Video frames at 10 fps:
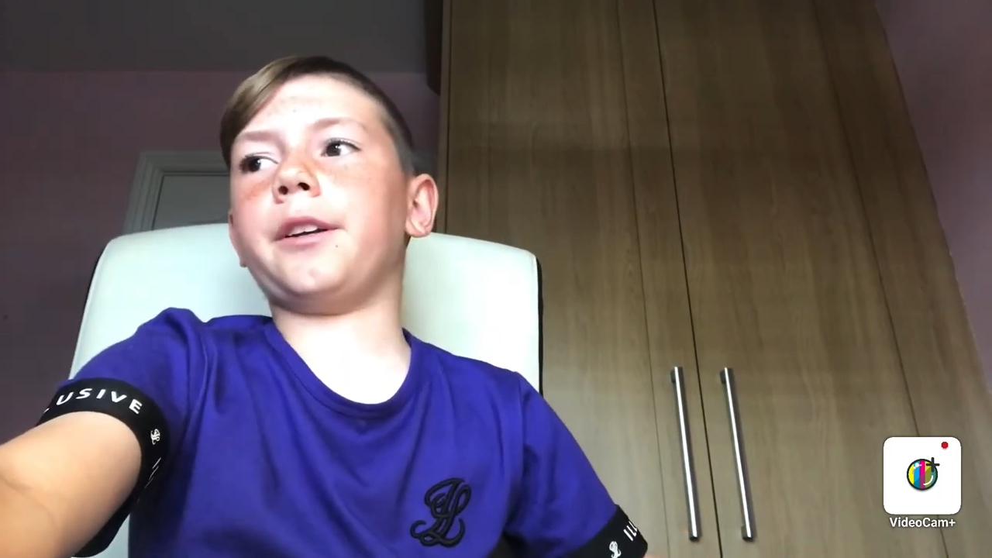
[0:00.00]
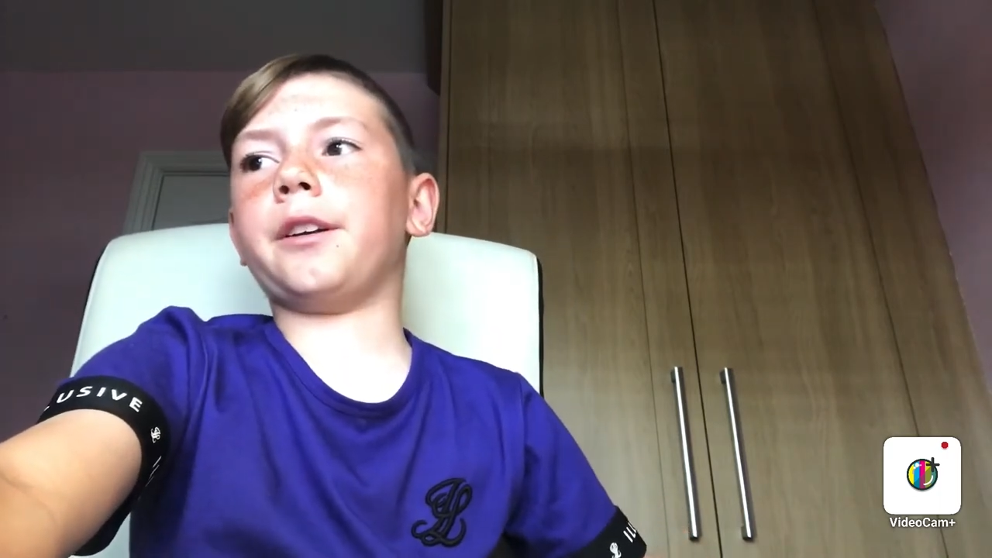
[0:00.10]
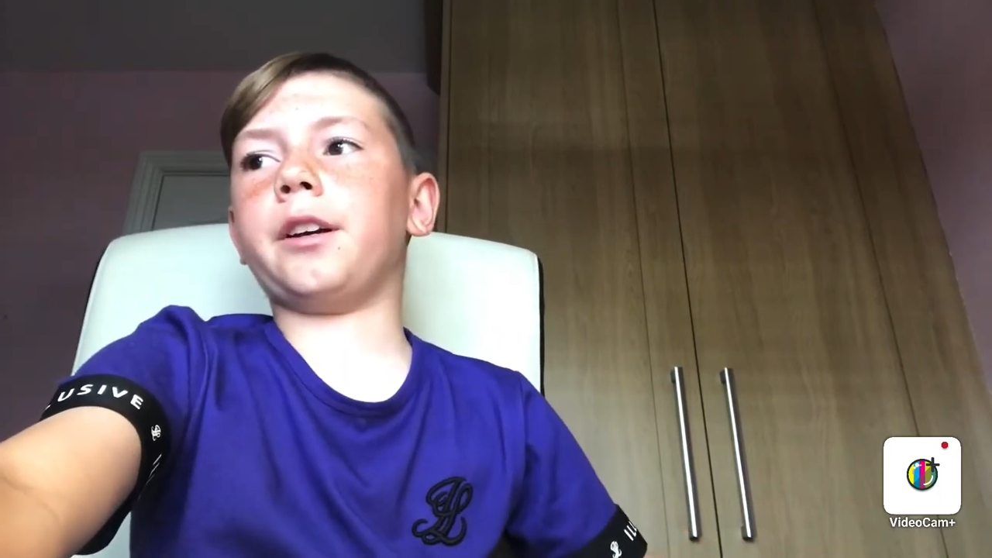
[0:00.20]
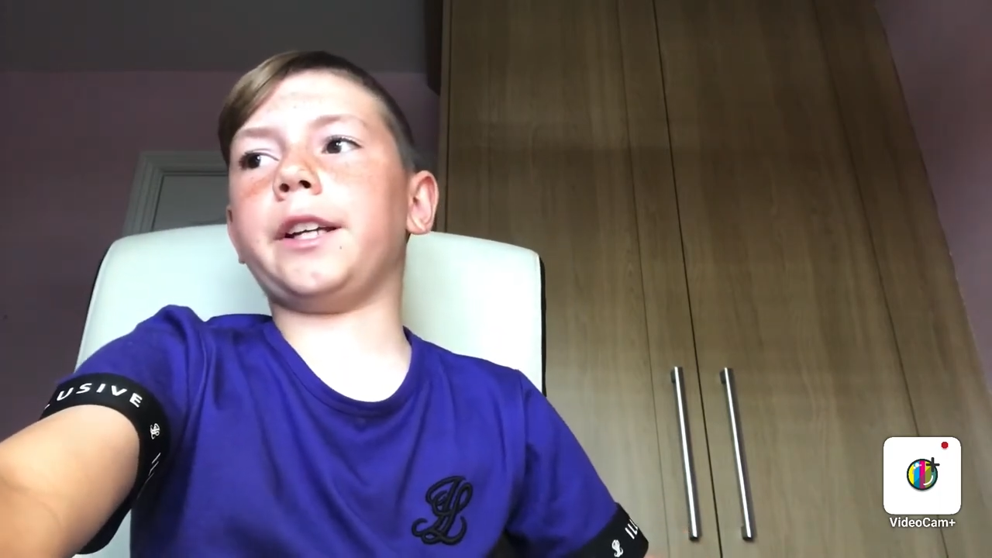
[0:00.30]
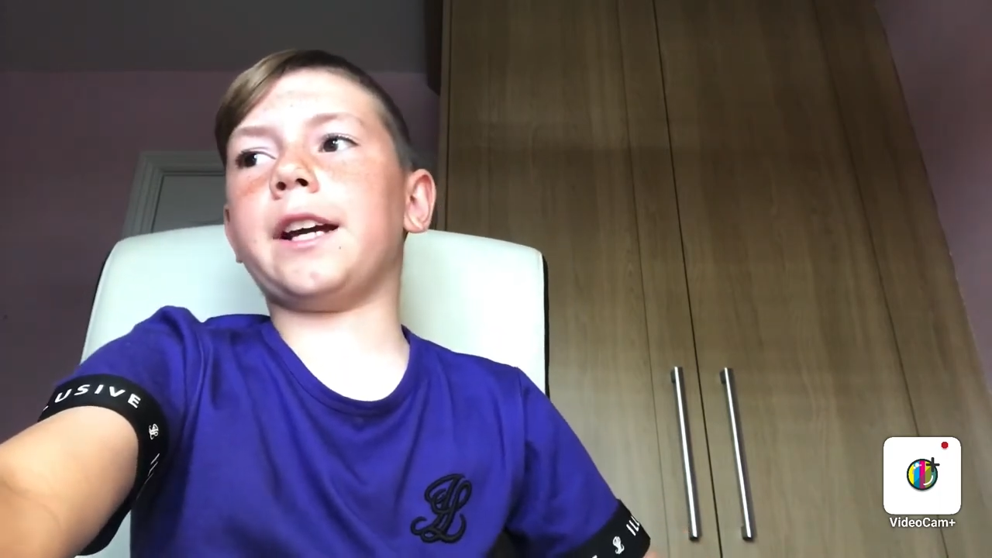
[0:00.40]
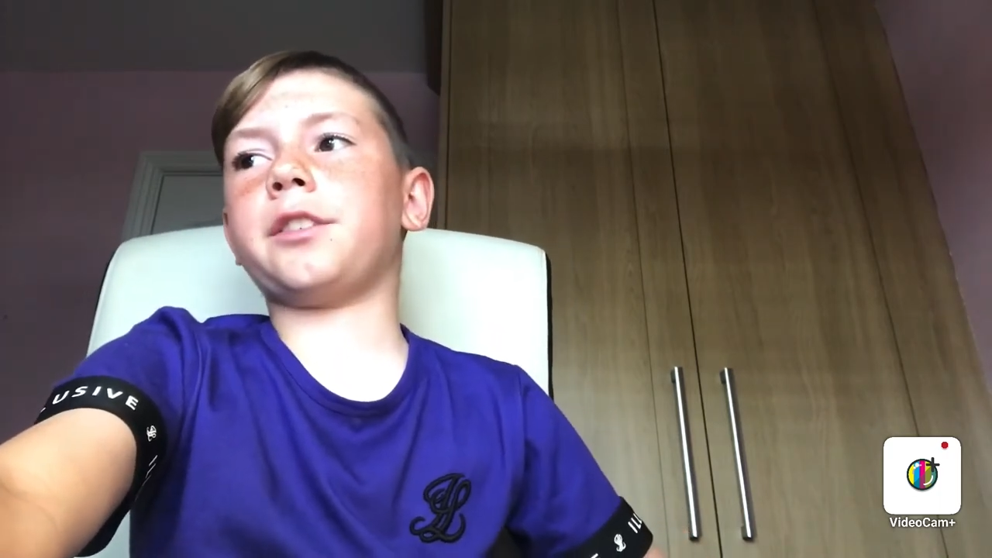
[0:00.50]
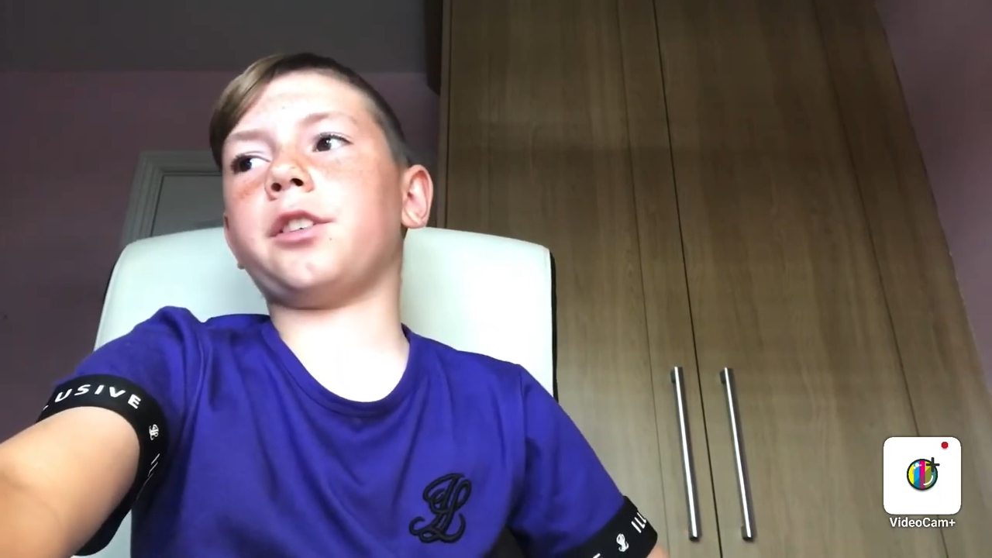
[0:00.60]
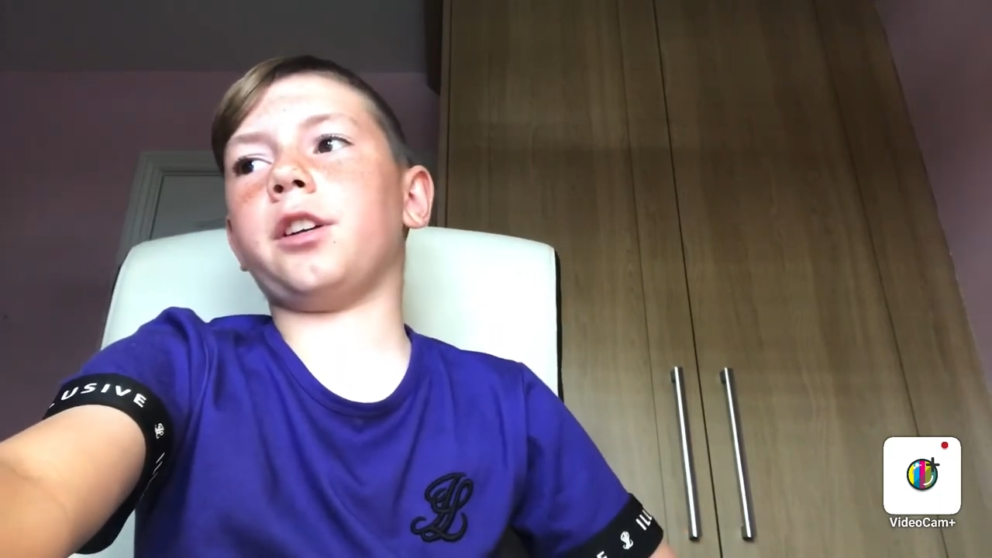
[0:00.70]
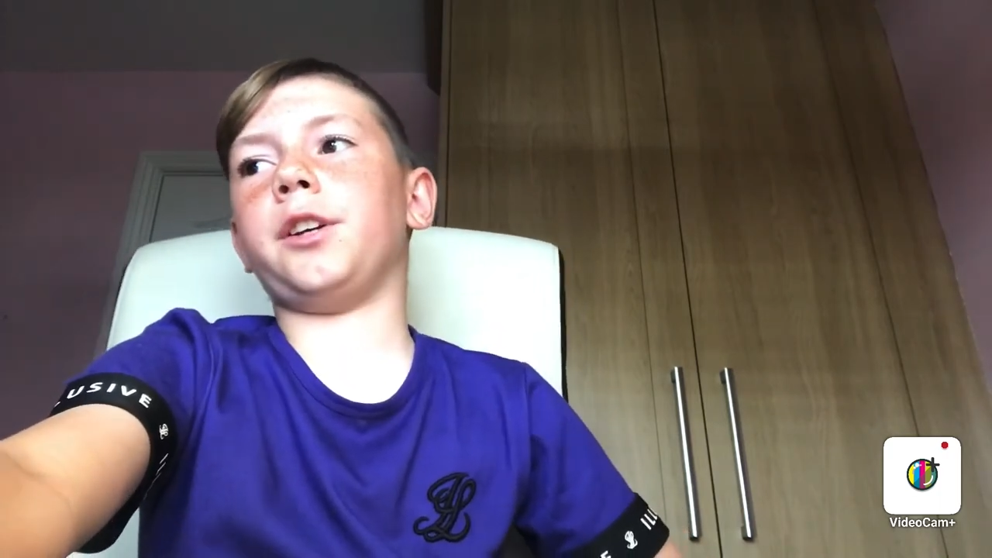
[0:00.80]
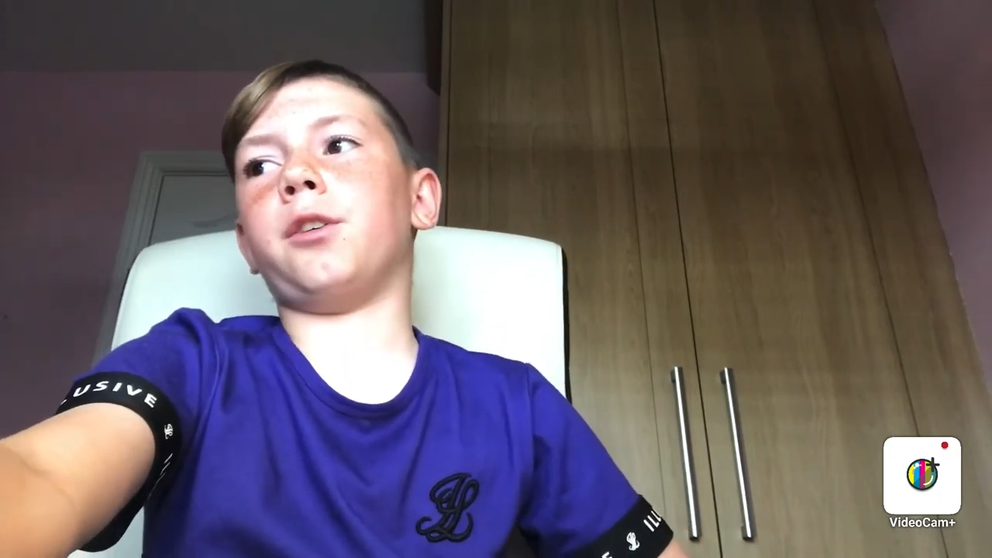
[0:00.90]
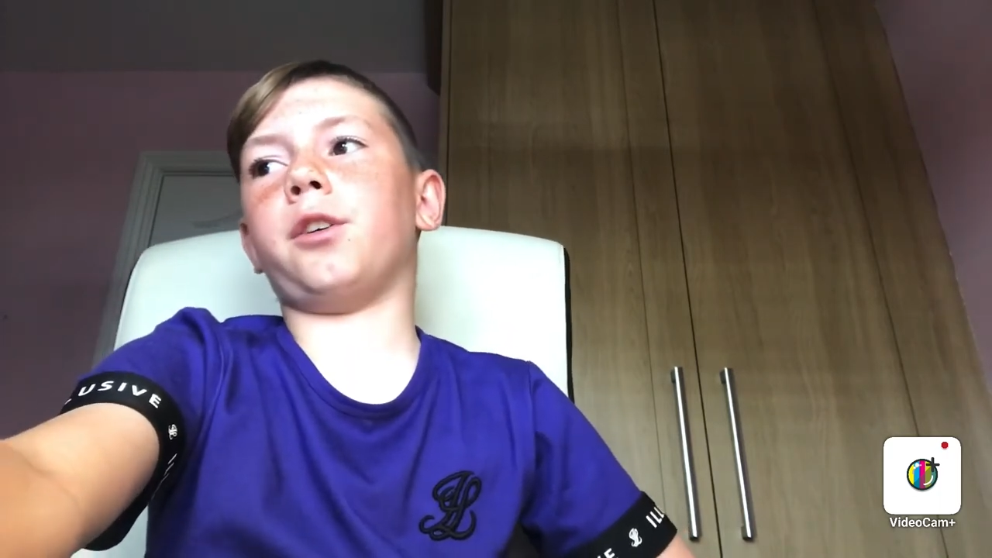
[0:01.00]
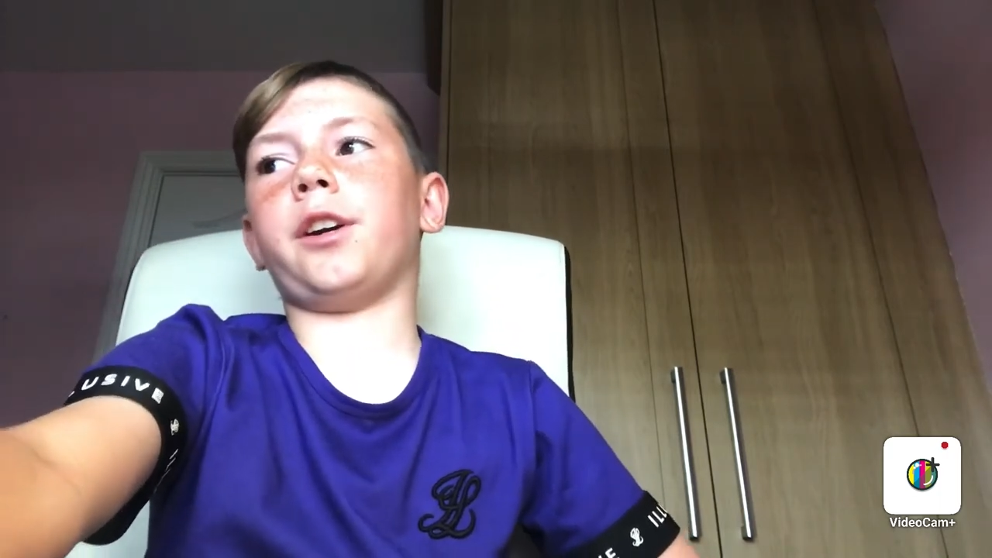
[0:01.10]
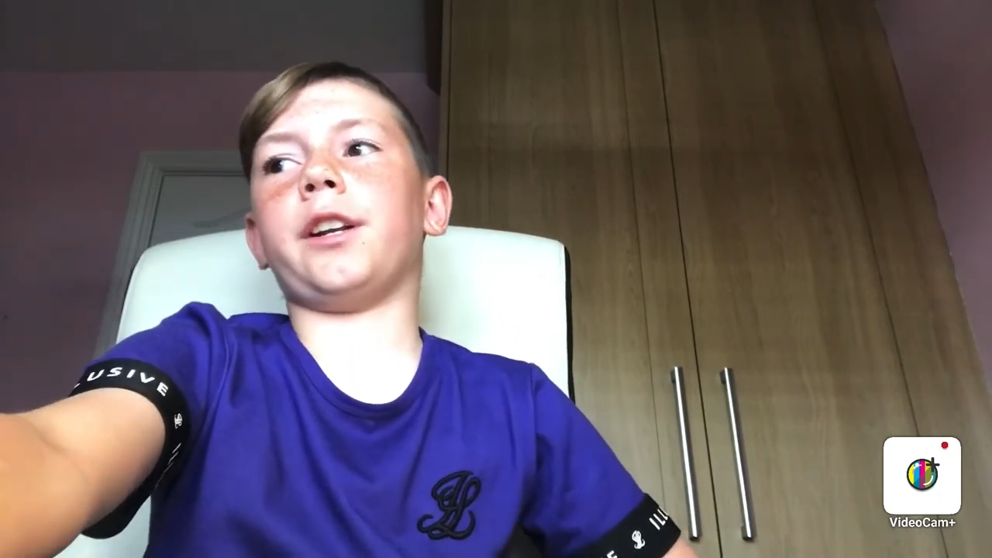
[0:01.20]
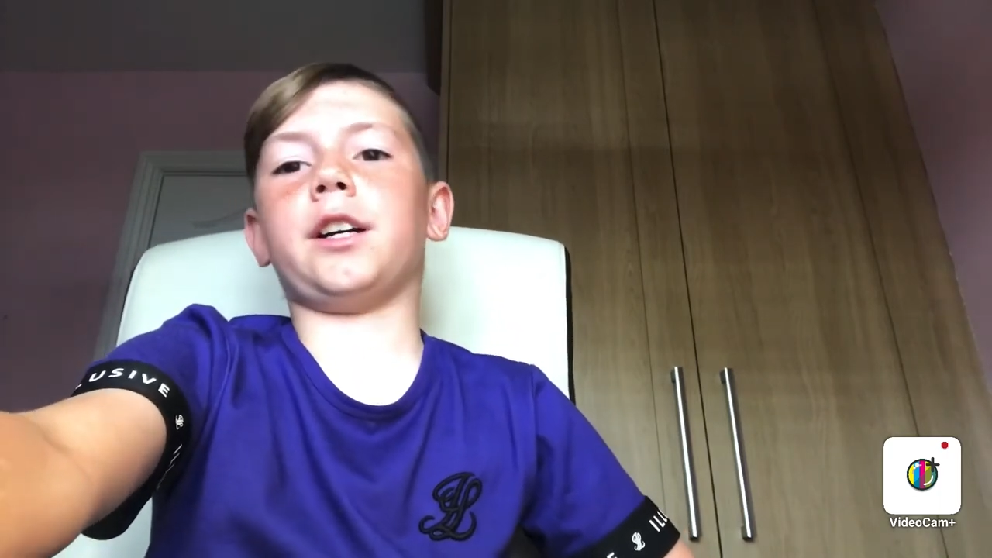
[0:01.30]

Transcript: Yes, Ollie Hogan